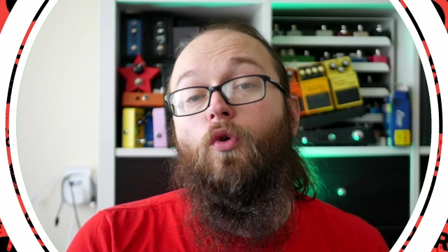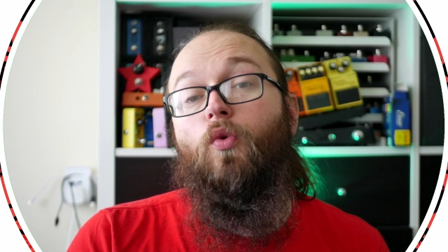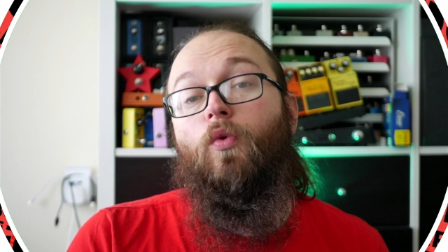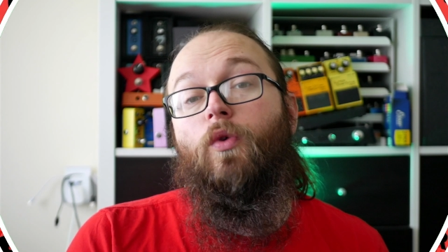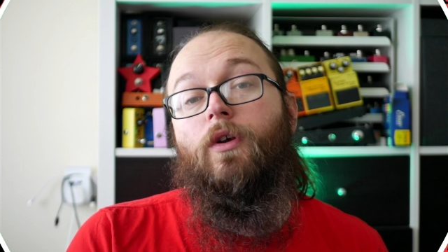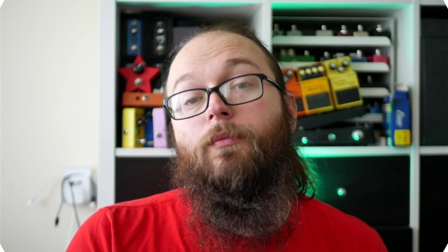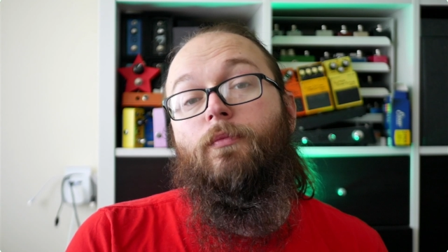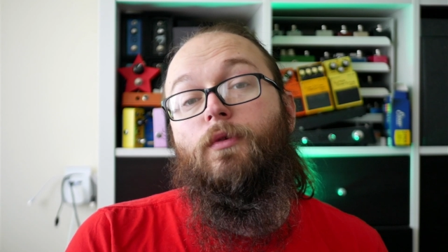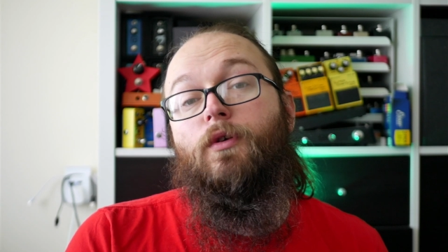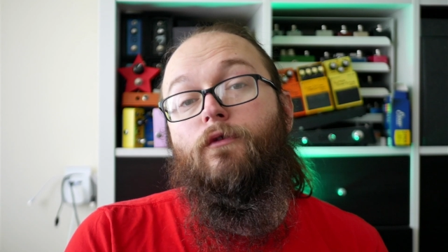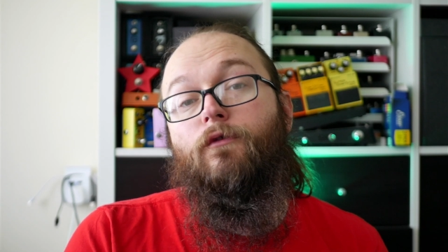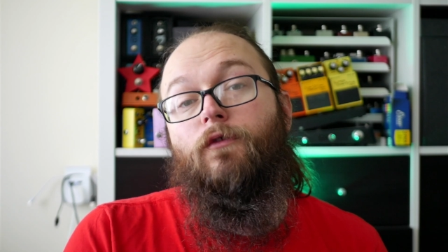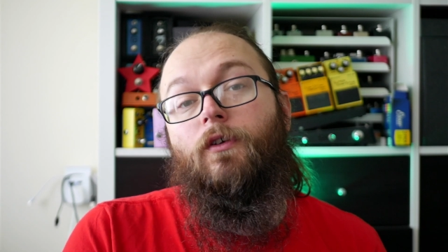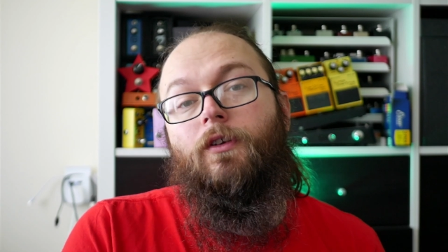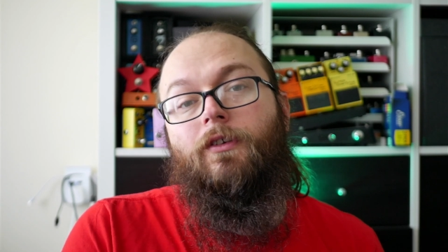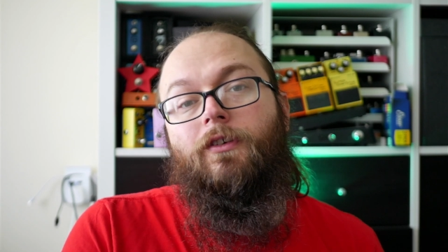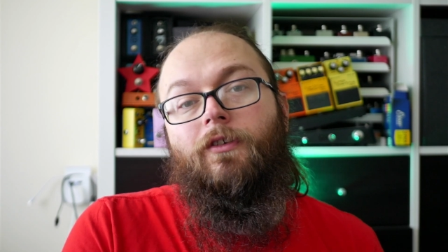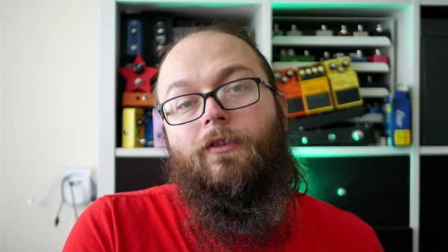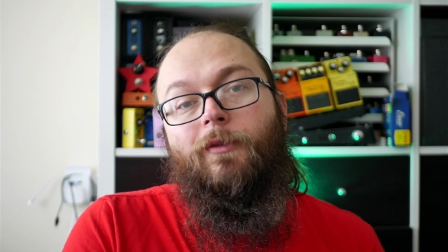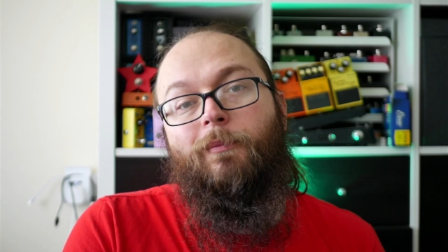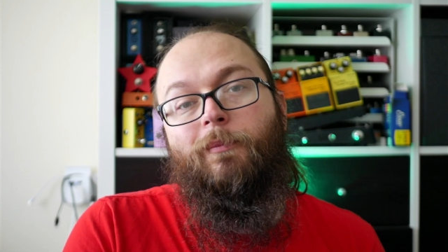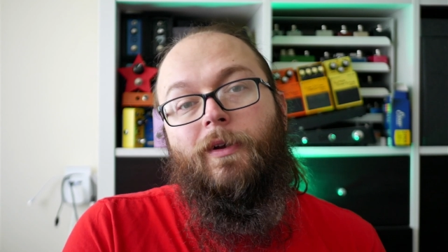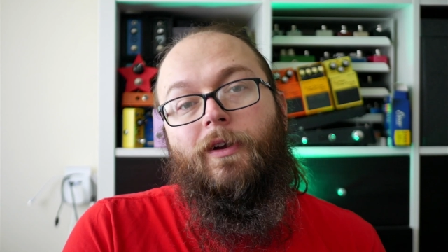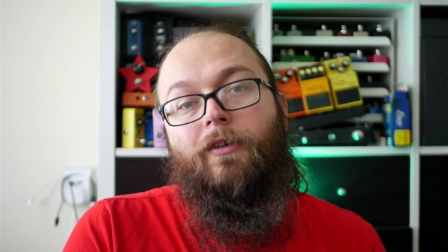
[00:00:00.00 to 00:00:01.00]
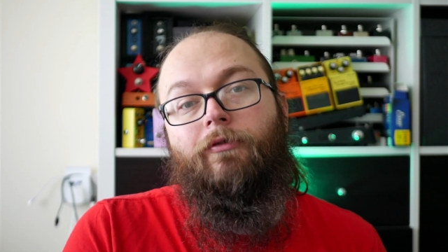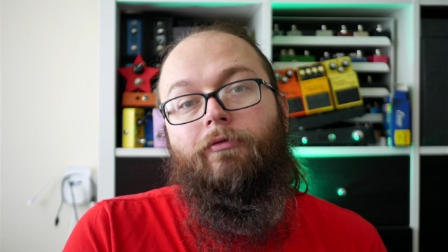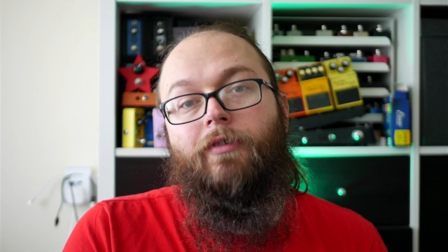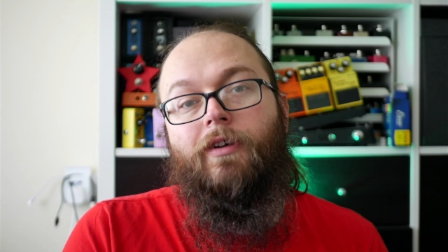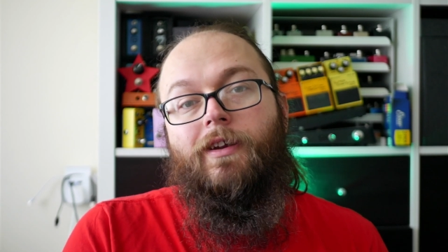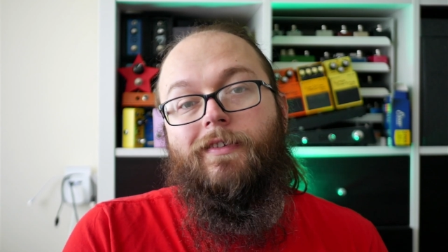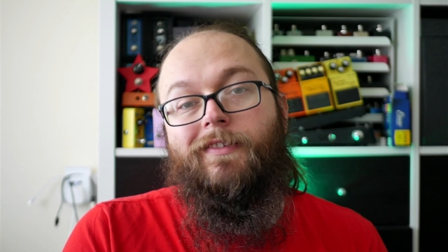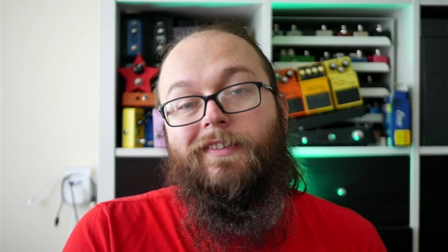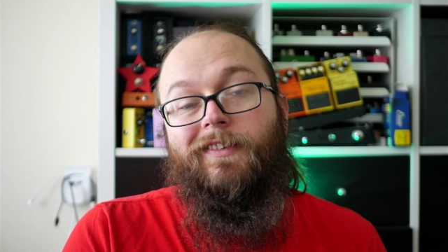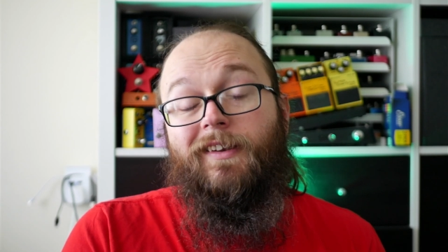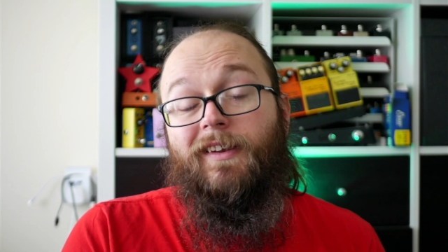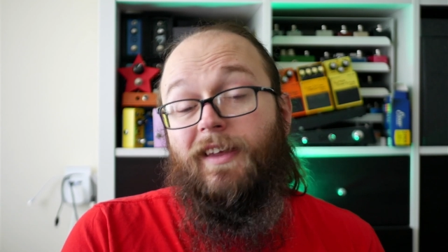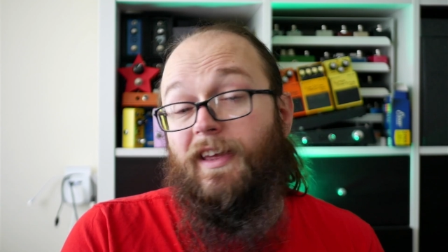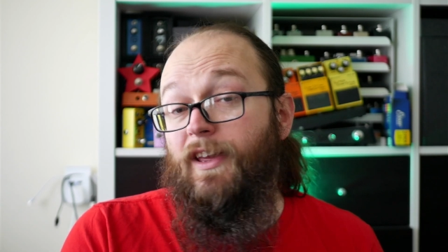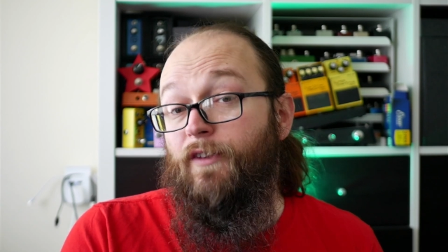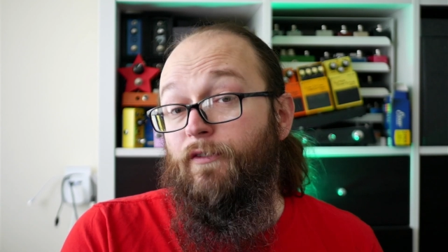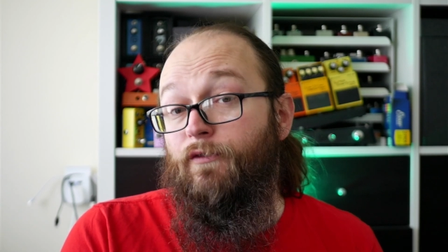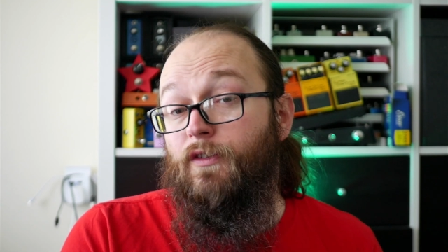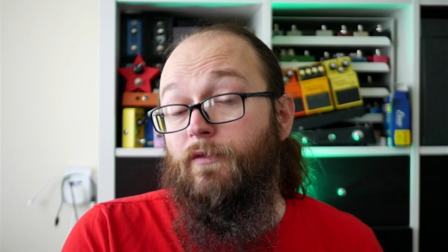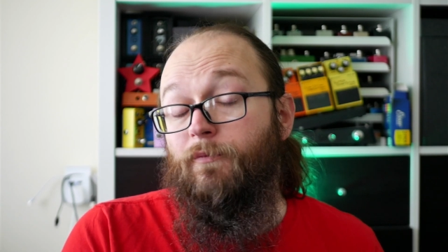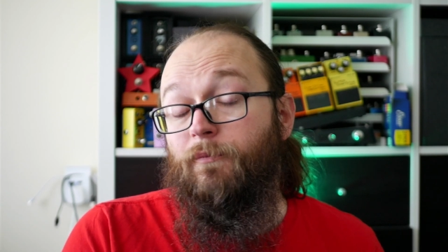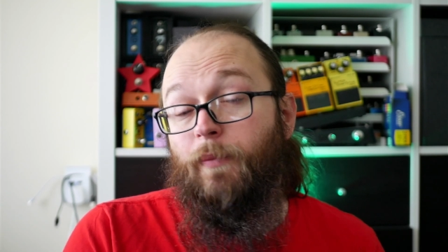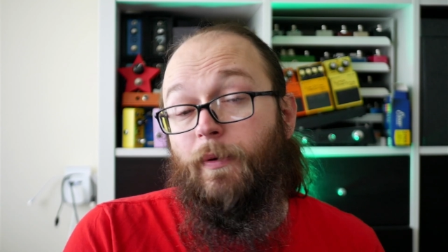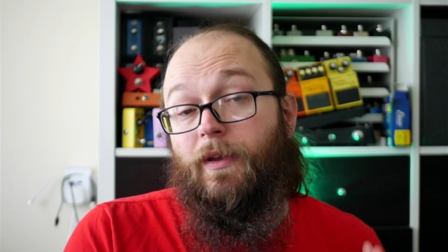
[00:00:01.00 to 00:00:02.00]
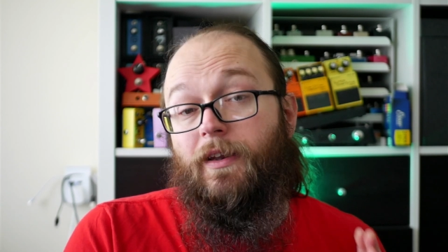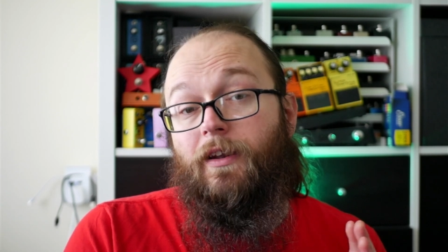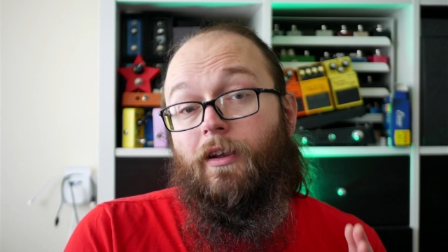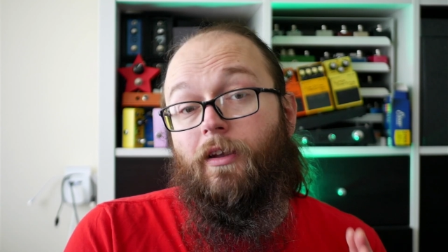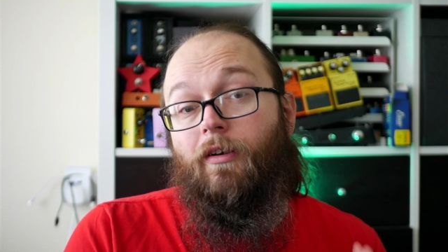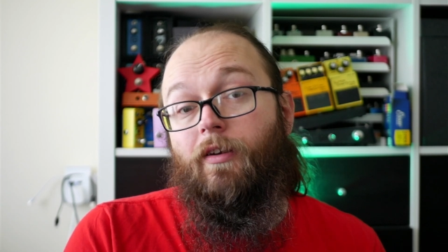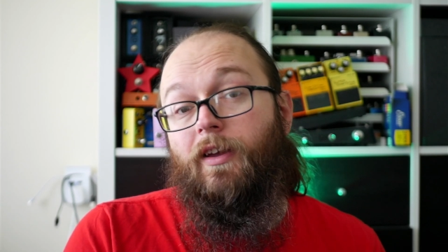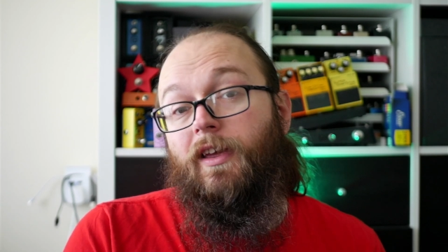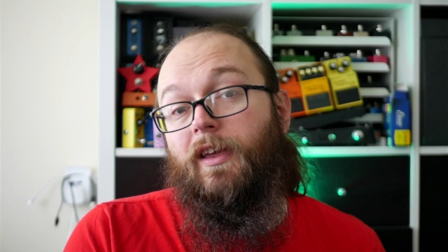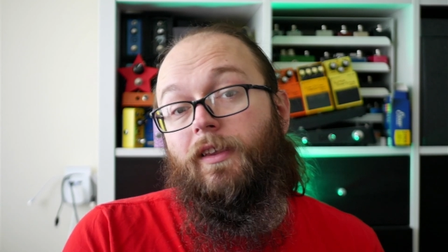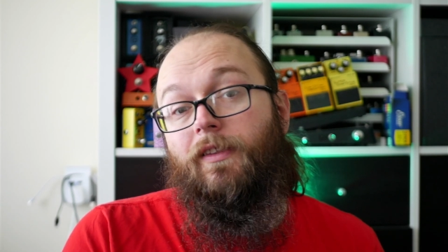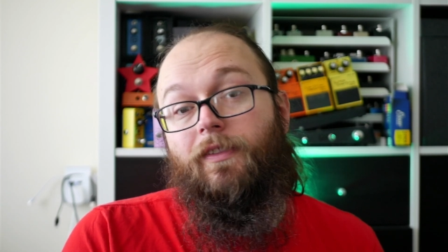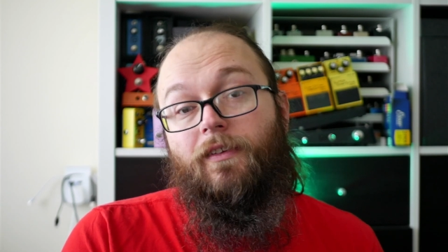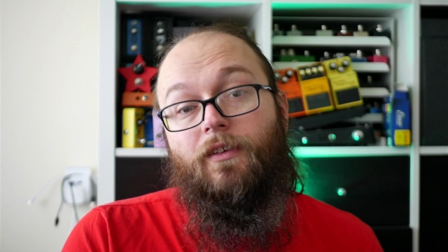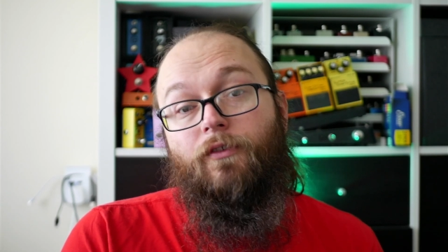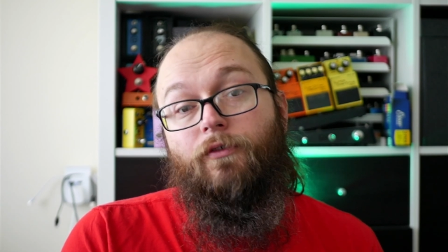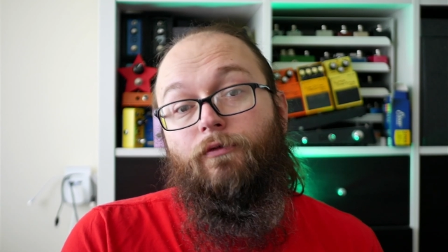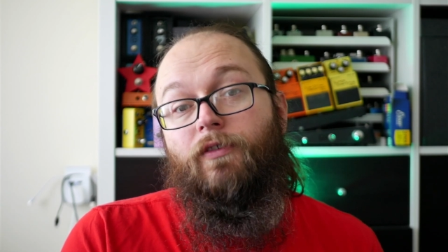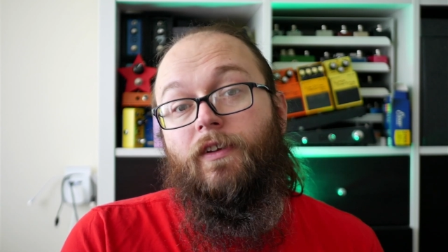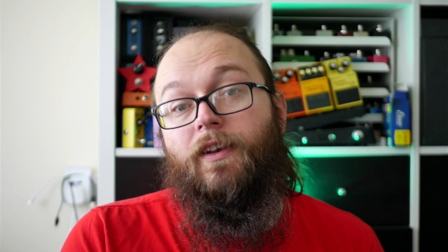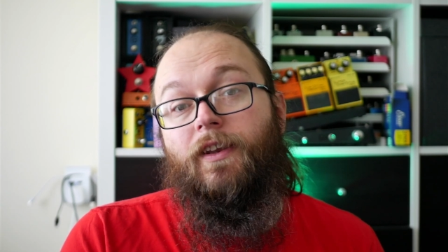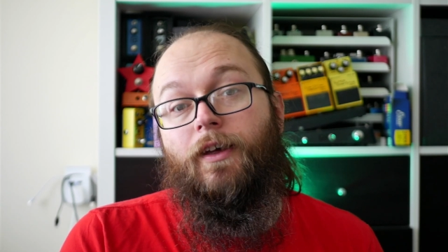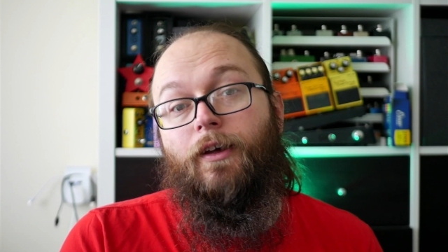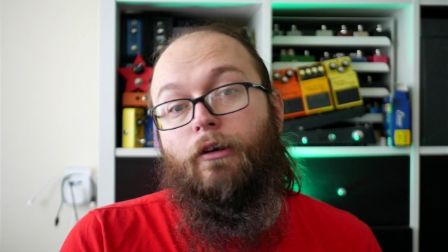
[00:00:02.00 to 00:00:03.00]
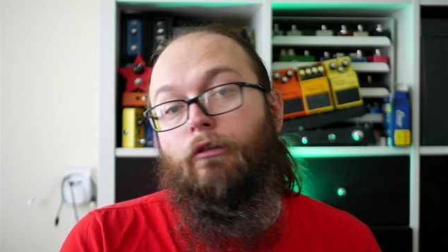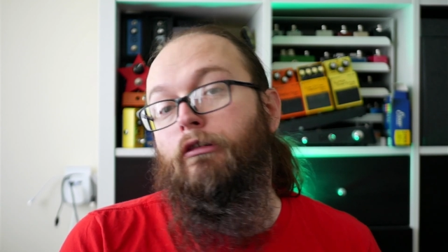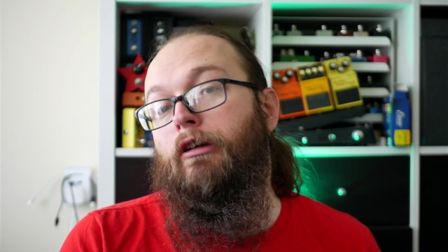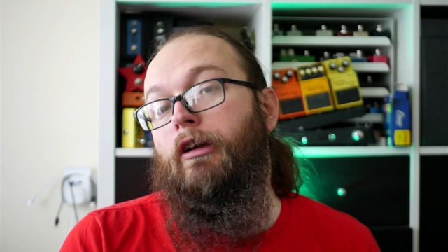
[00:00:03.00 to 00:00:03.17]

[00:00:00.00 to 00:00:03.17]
move on to the big reason, if you've been liking this video,